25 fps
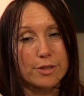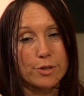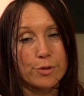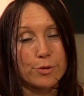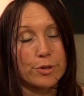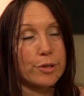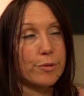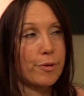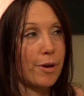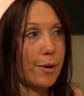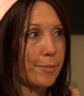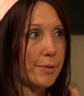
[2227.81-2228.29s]

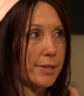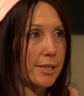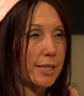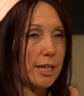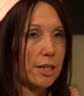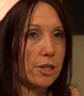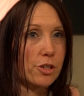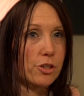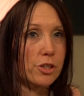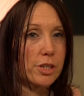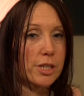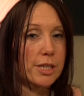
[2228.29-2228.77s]
Tony Robbins
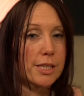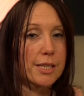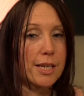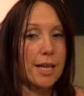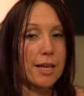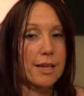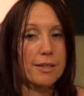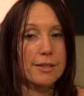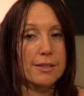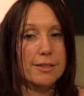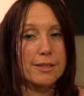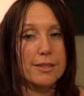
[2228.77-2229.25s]
actually
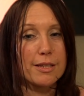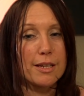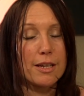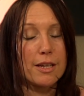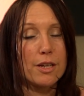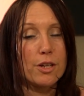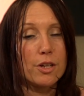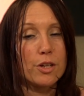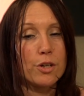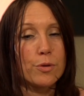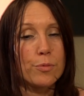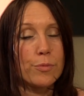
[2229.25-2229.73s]
says
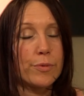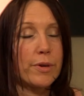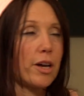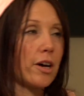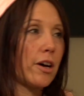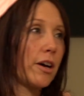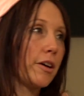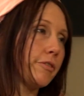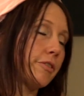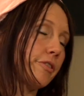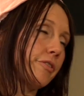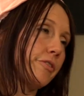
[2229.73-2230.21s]
we
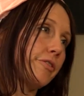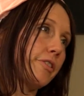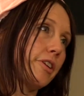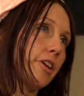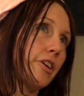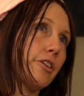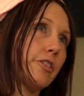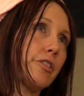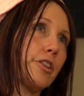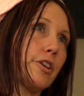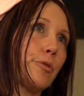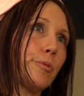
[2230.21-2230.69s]
all have a
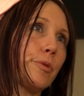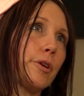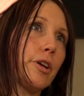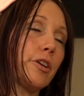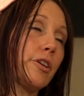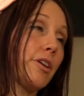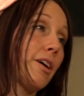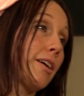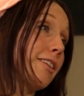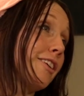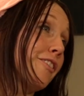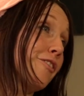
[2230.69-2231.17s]
fear that we are
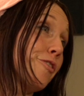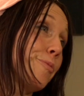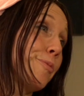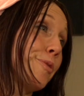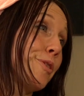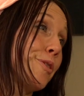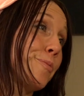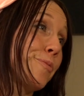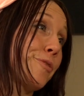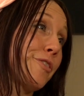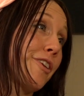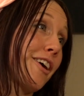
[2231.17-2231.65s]
not lovable
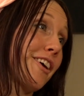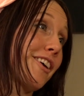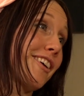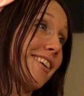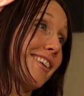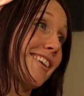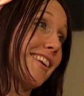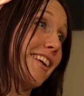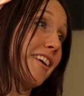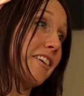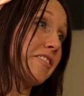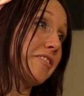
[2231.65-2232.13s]
and we're not
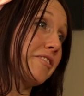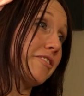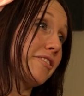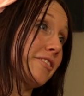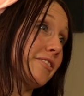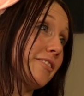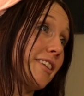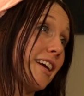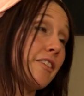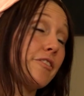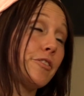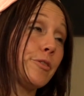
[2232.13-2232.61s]
good enough.
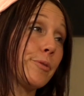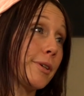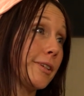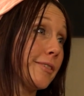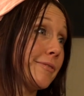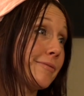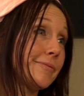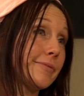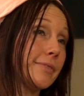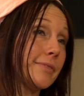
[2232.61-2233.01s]
Everyone.